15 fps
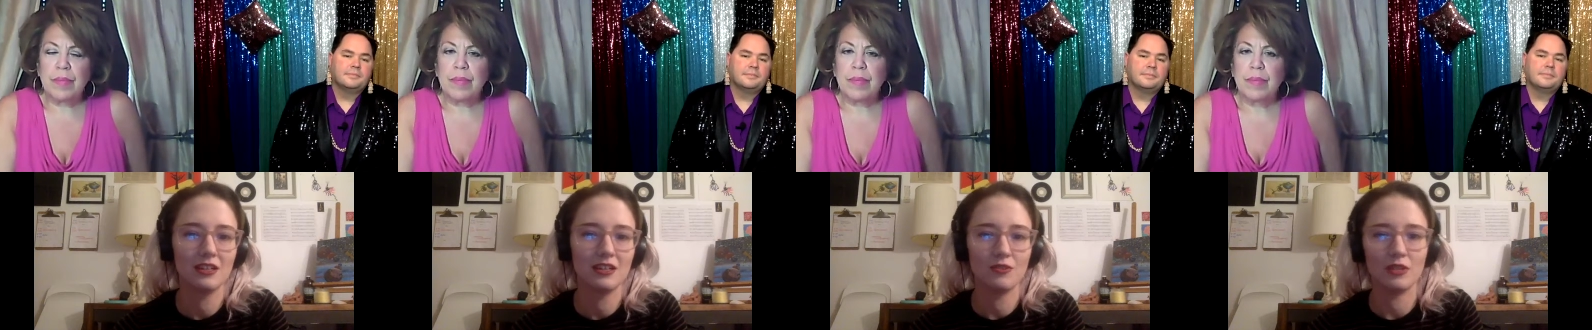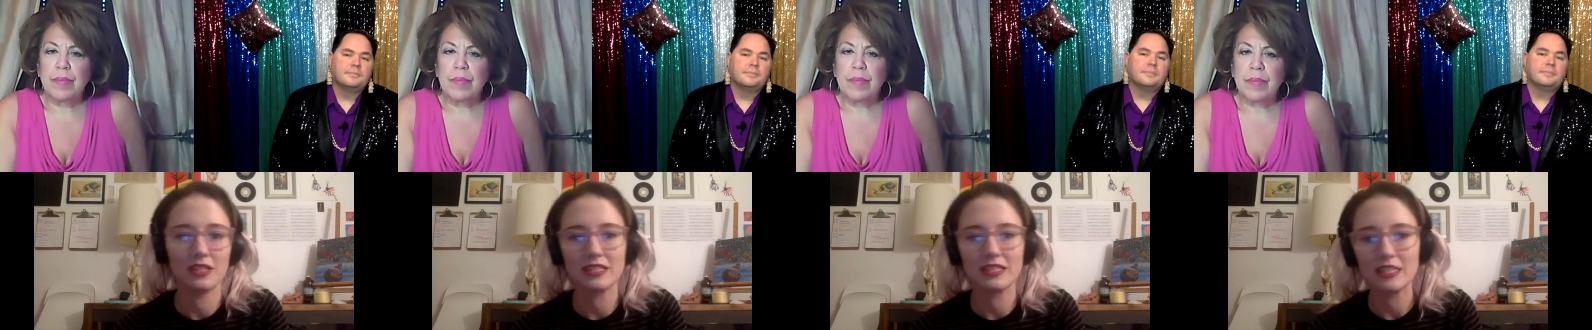Speaker 1: and
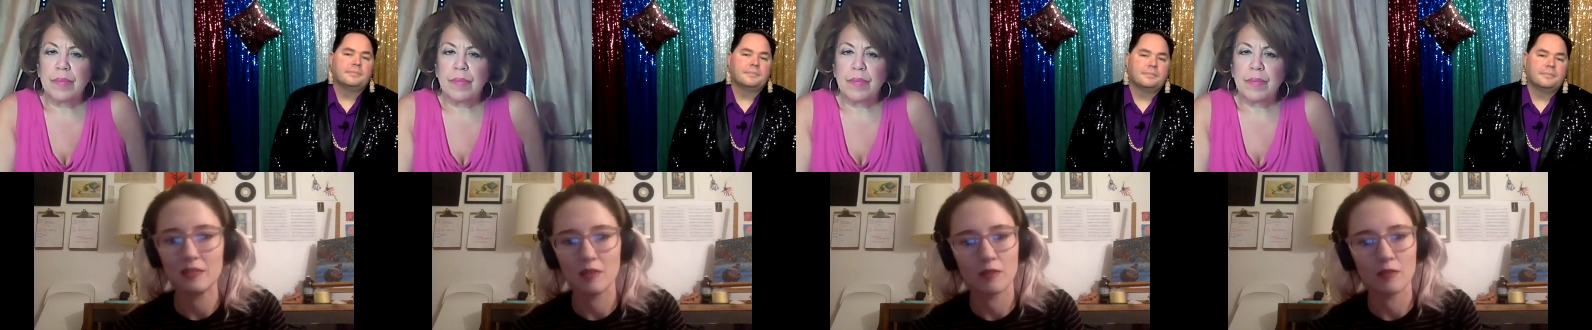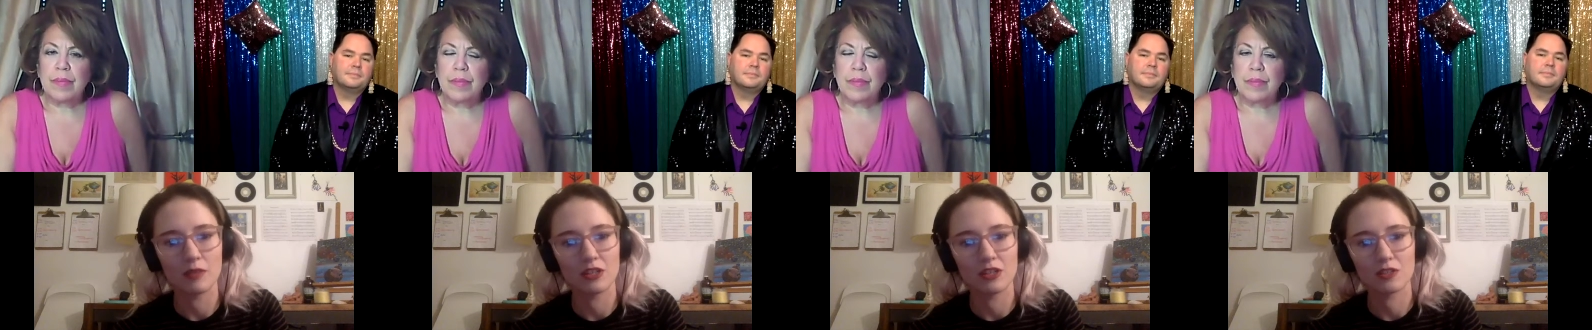seeing that
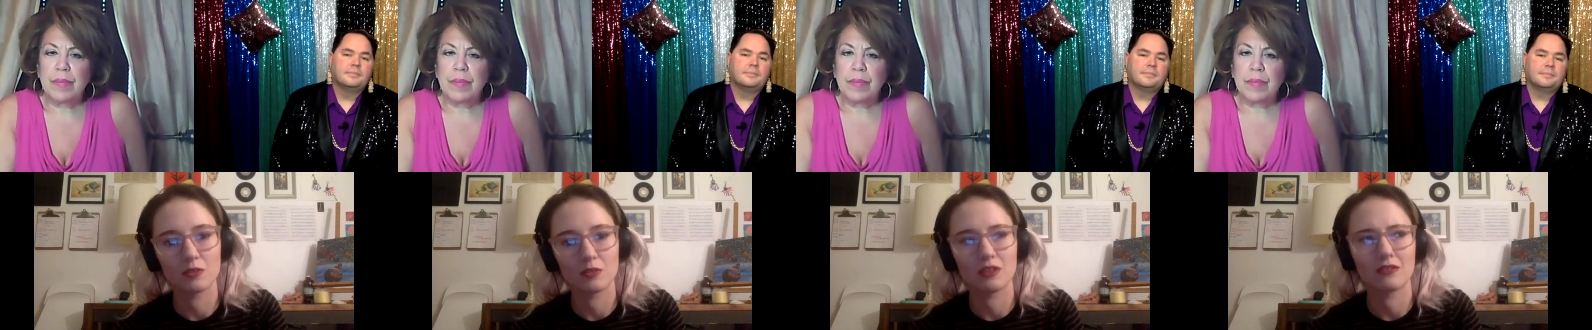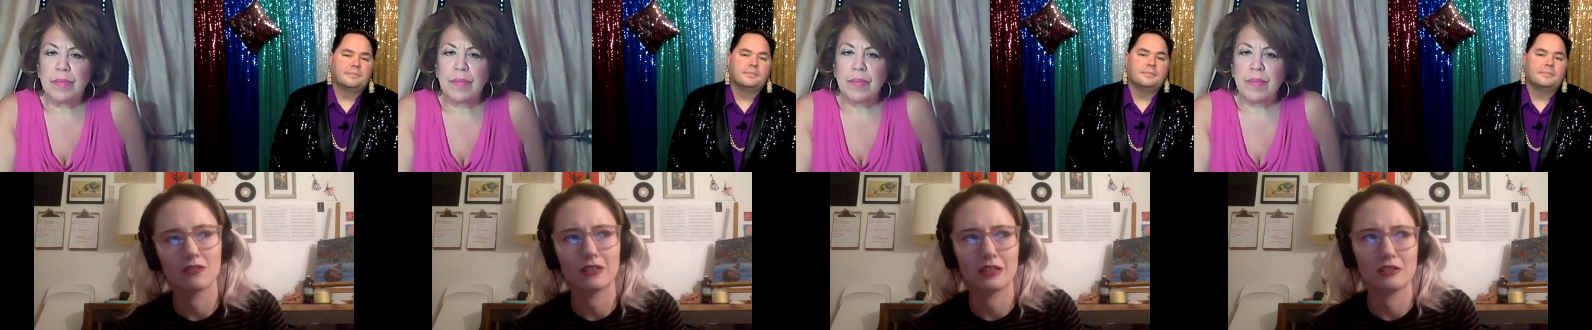much. I'm like, okay,
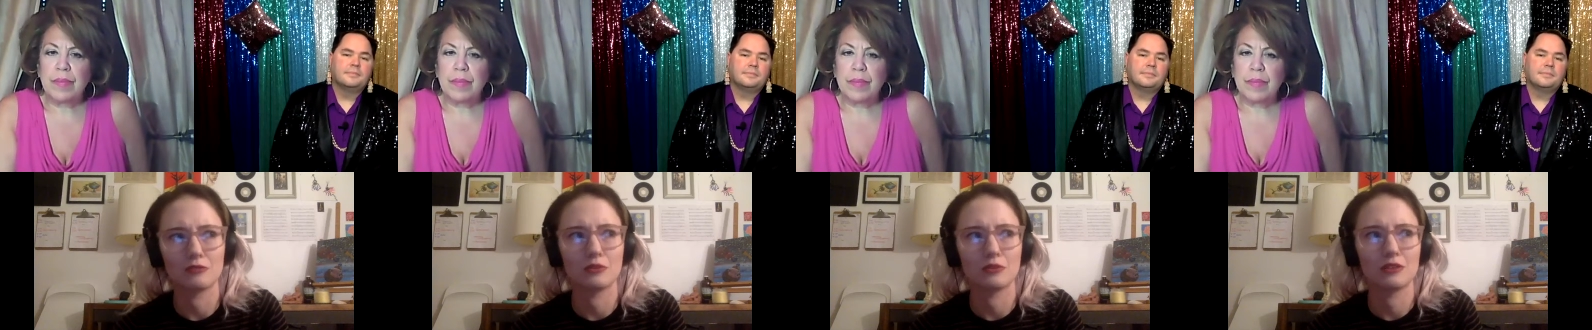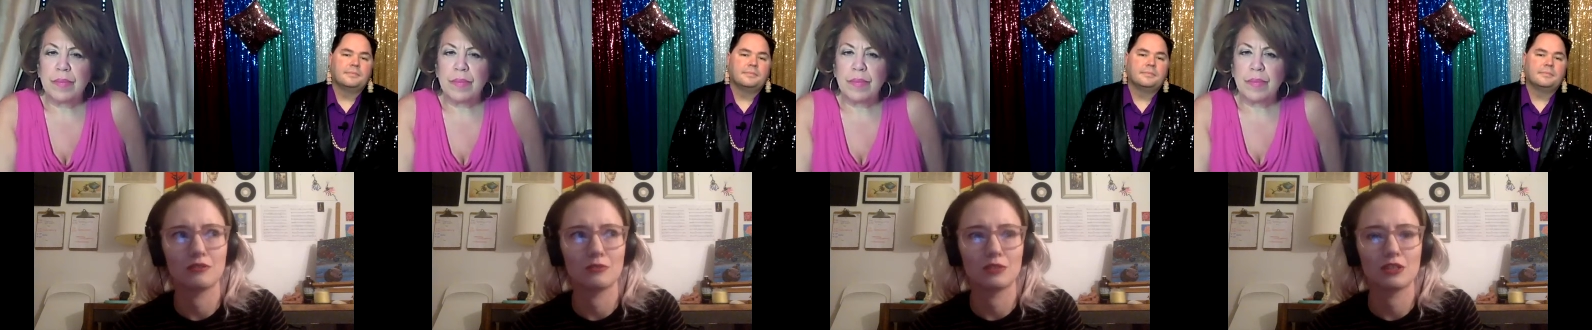so what
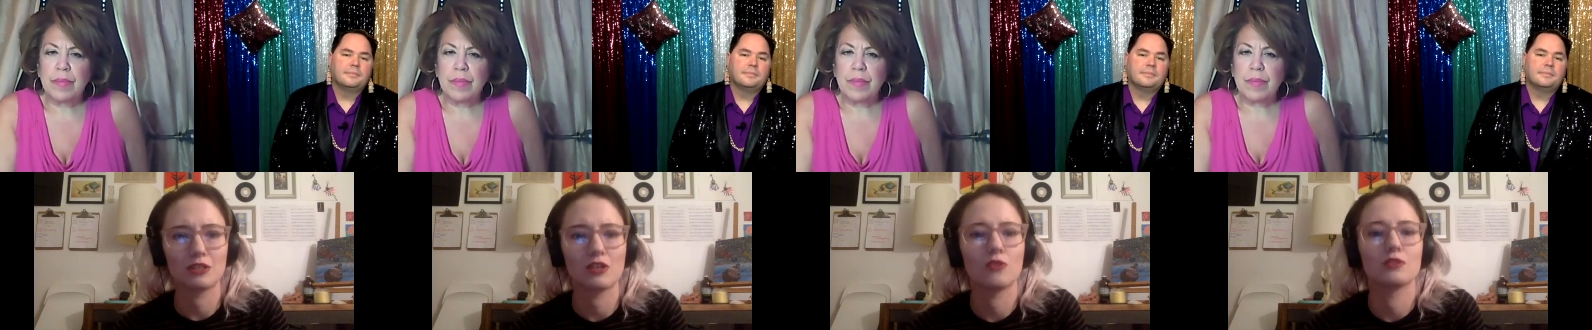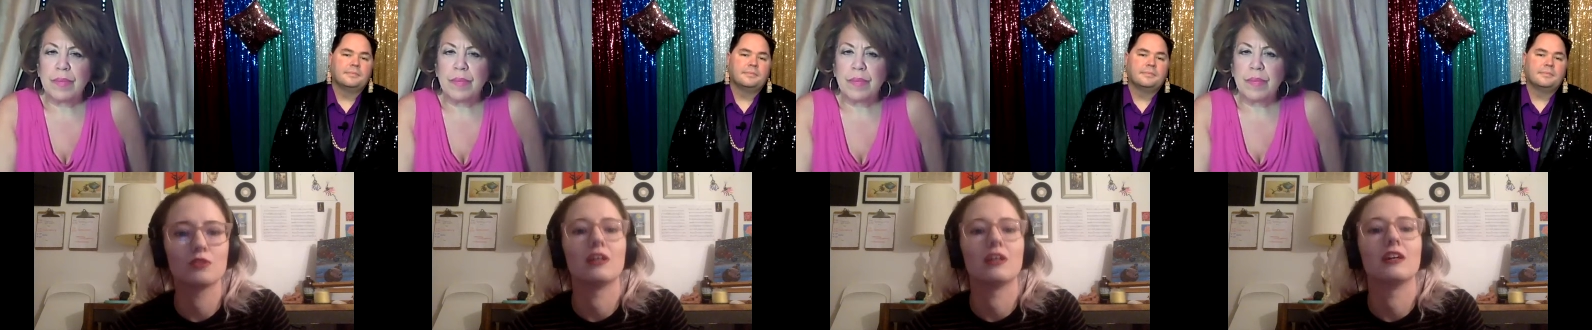what goes
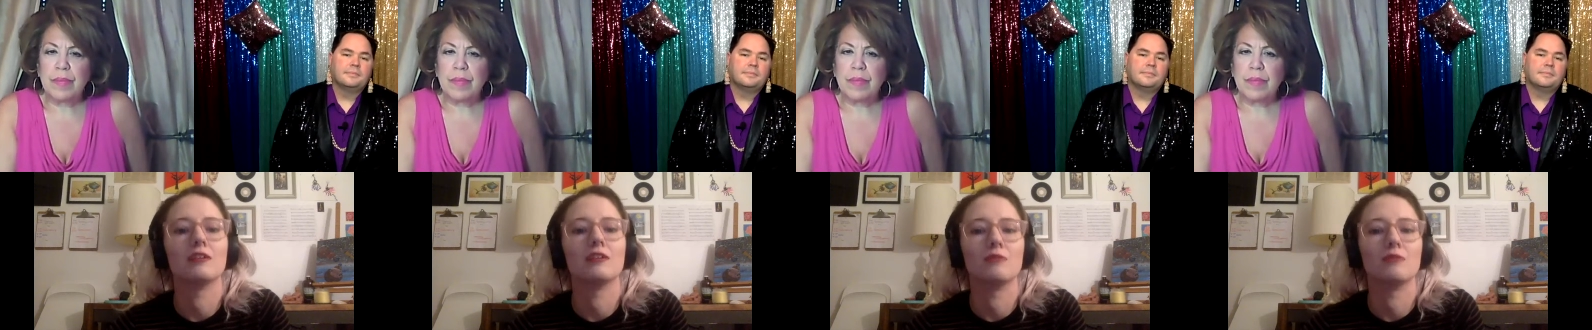on